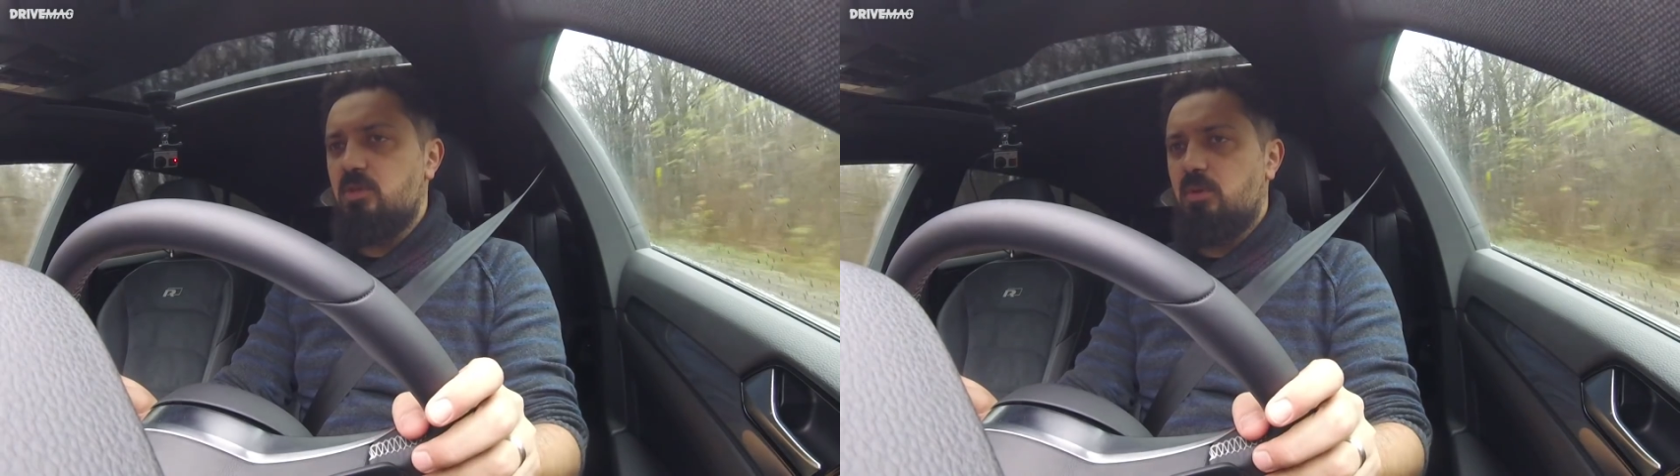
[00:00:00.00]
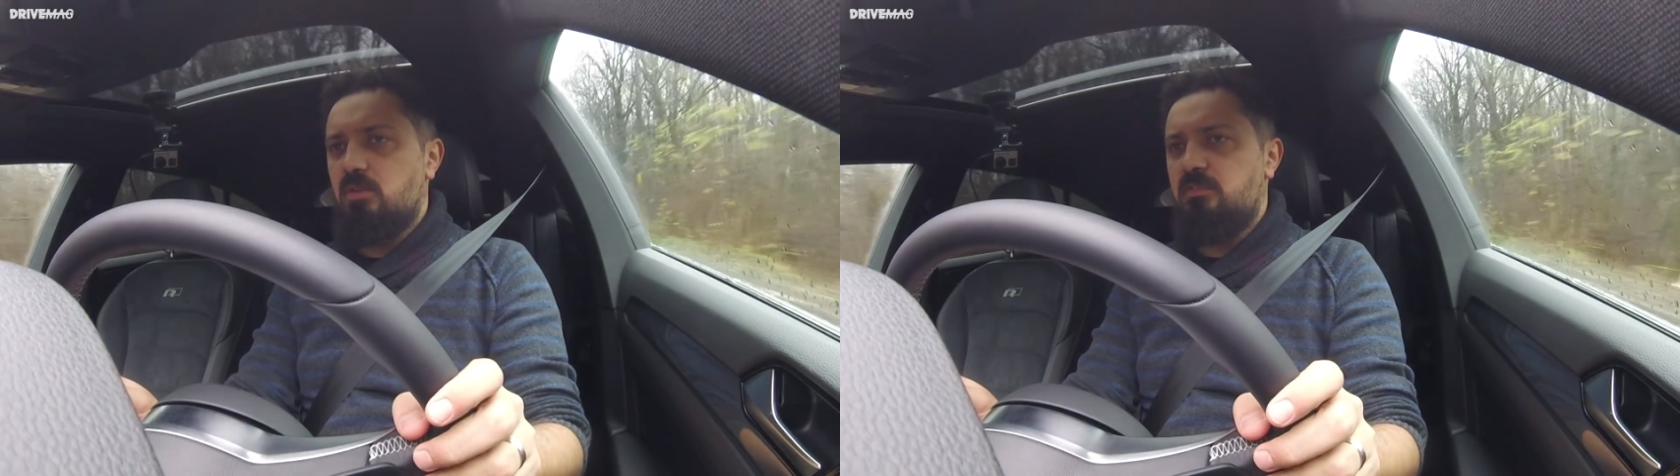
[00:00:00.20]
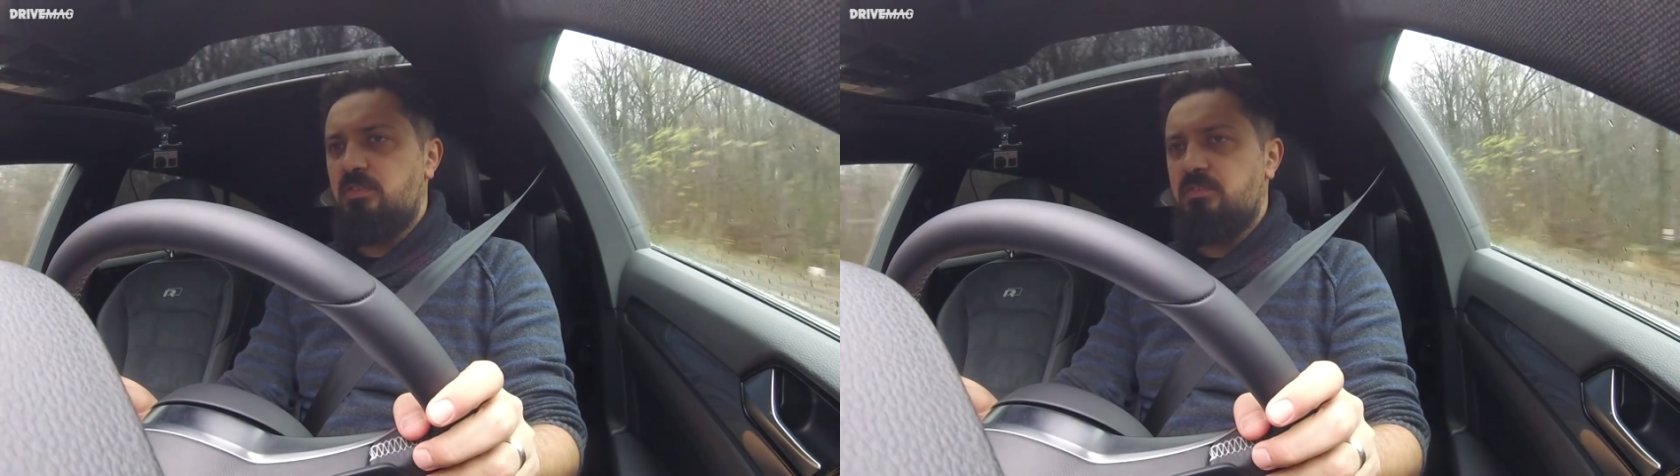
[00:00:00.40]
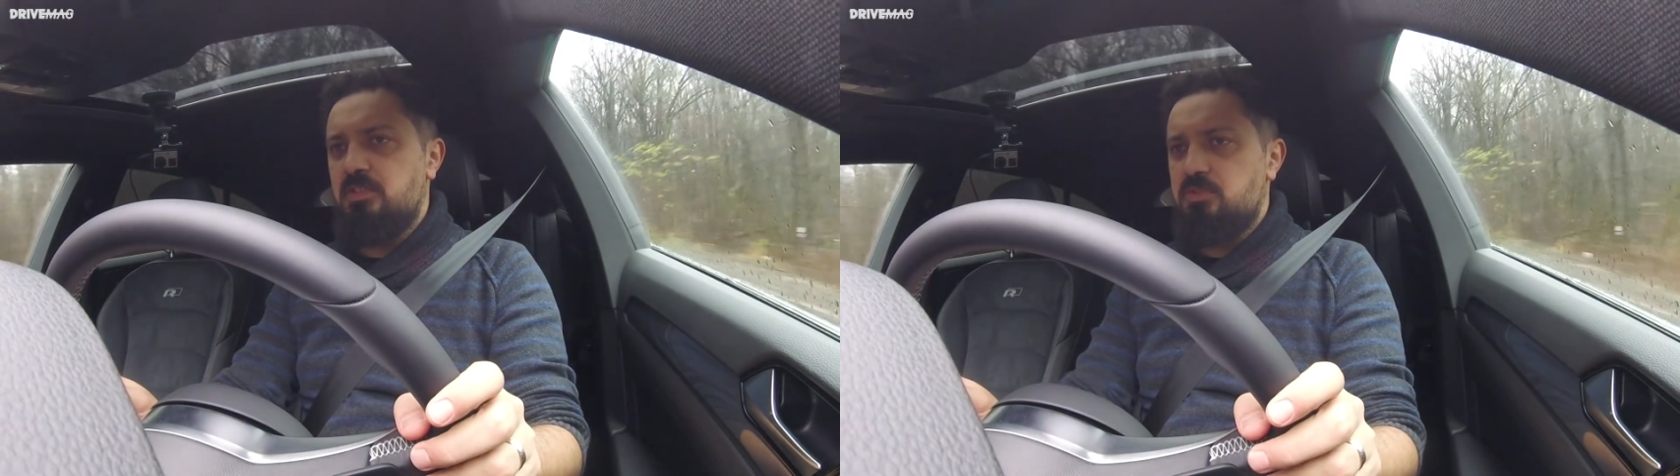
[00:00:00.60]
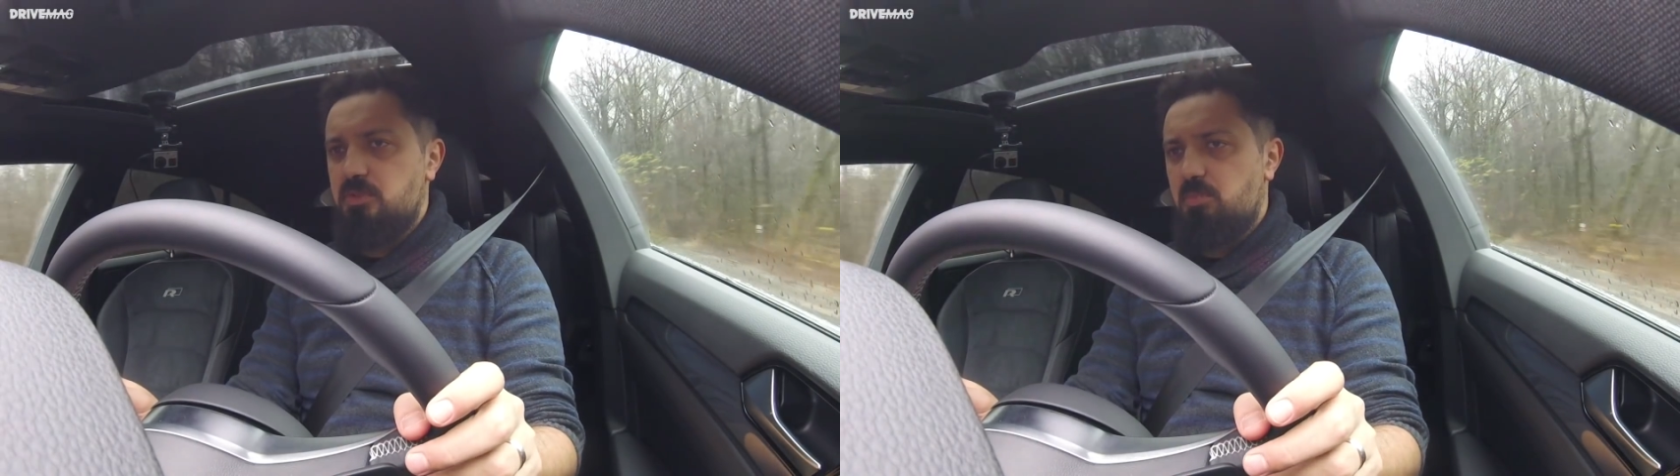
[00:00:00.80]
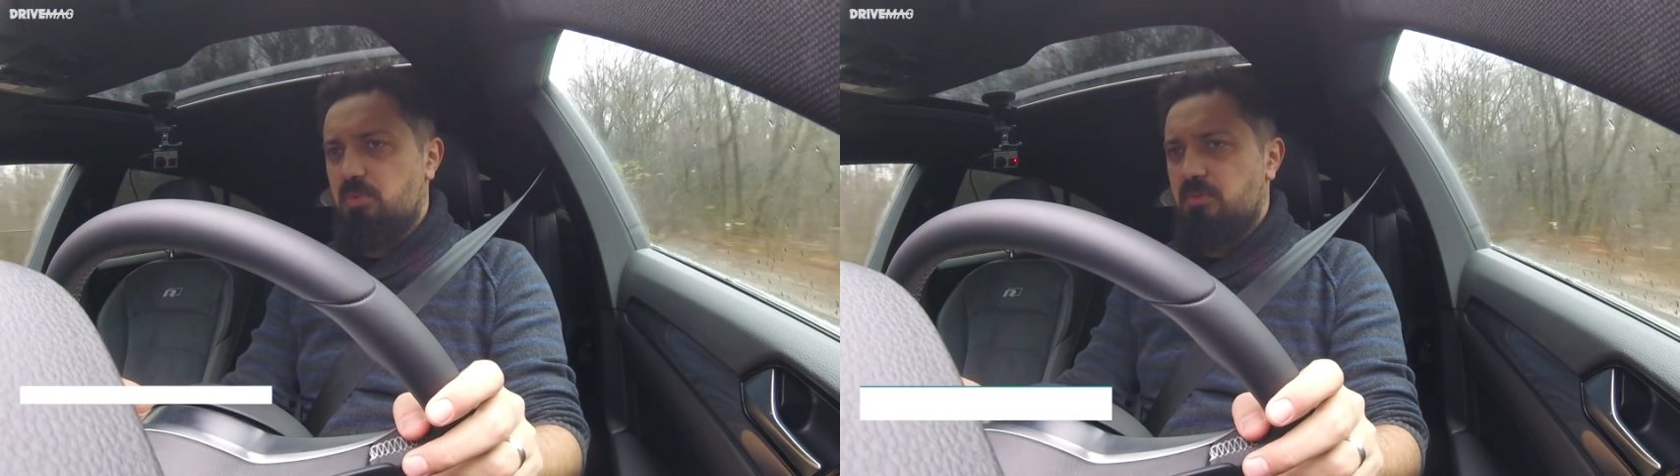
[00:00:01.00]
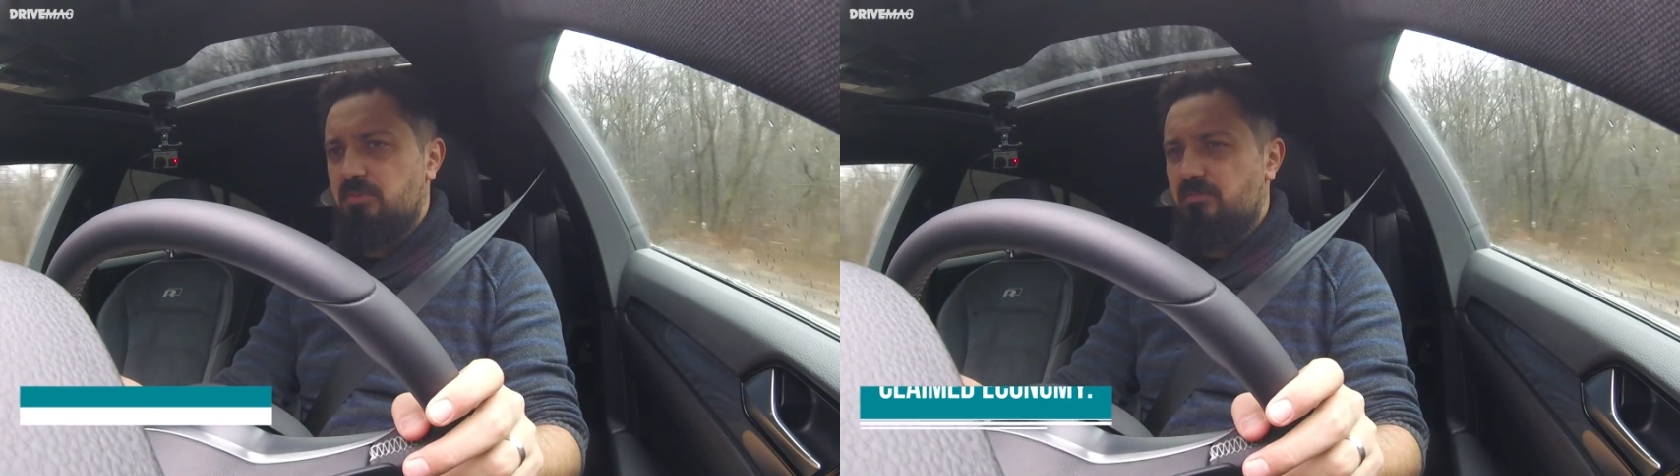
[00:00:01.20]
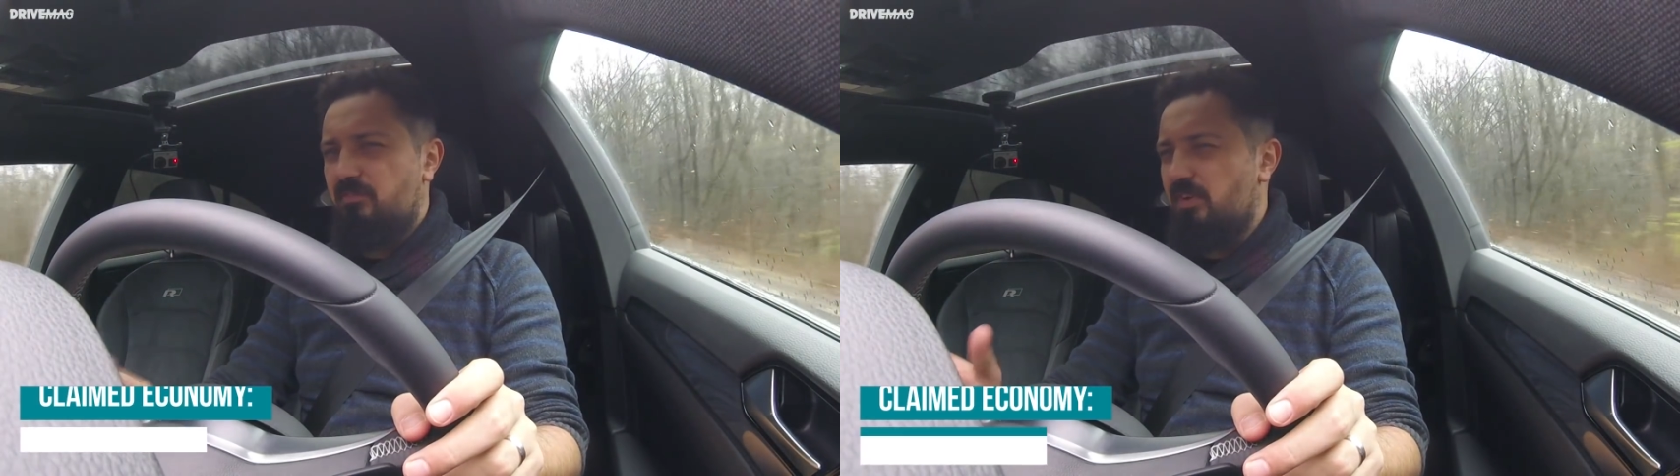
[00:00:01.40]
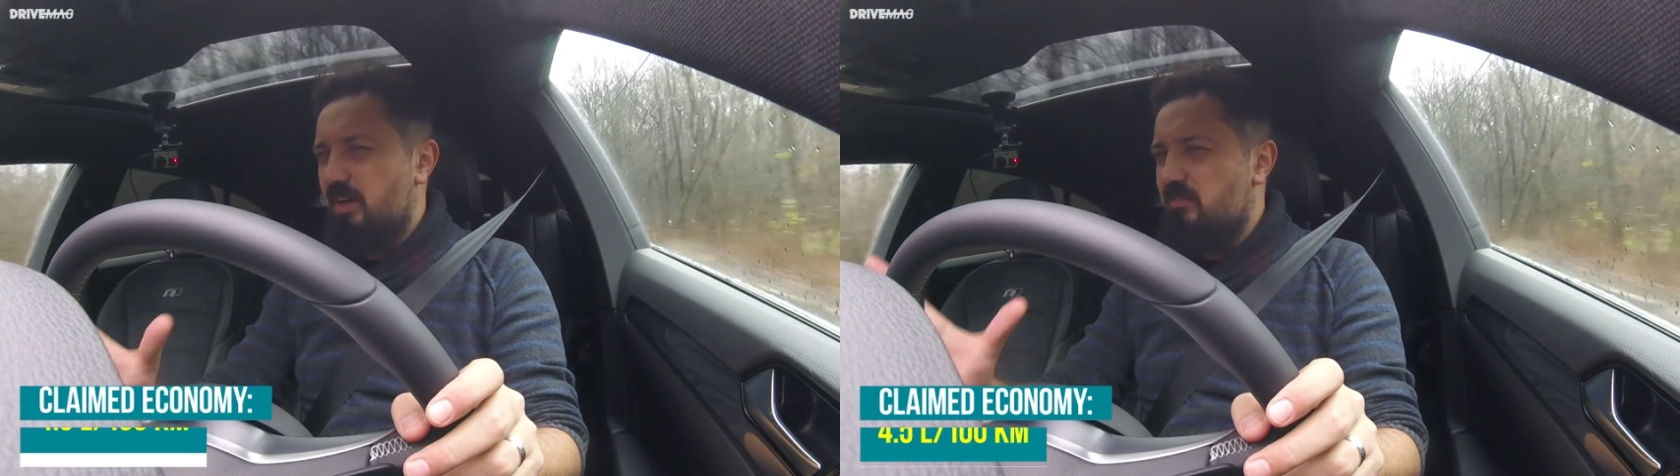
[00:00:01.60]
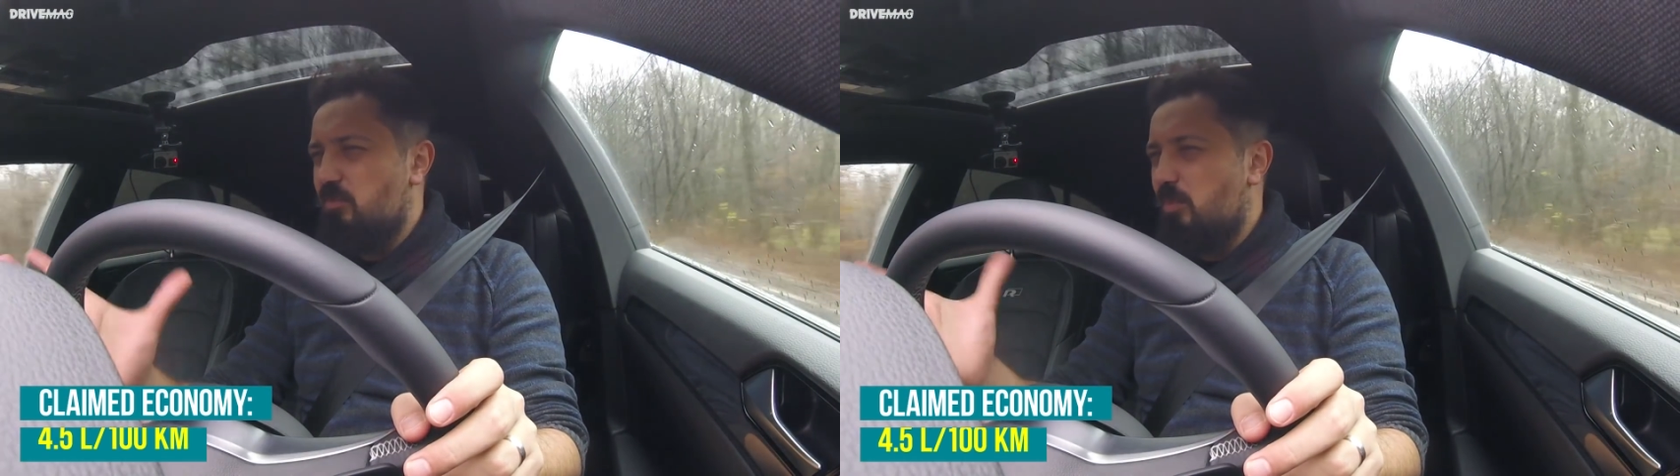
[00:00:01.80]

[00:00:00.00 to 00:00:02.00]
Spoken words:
about 53.5